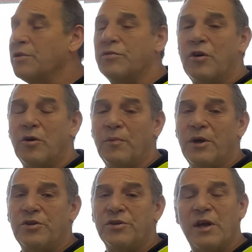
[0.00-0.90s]
control
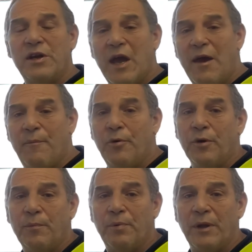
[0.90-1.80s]
measures that you have
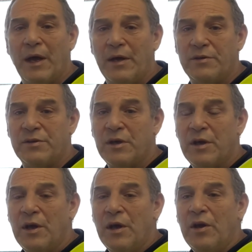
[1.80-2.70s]
put in place.
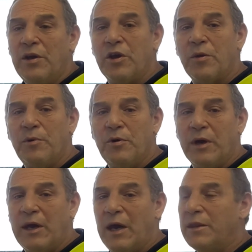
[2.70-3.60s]
You
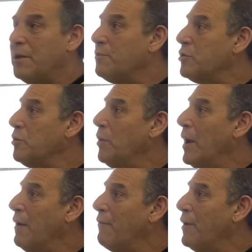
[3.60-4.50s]
communicate them to
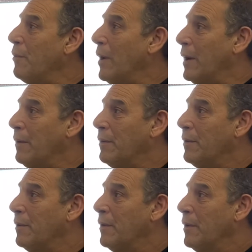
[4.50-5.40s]
everyone.
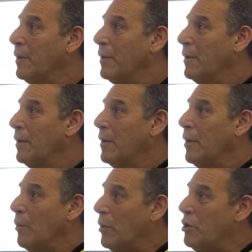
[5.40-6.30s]

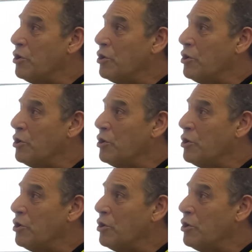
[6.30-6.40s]
When you're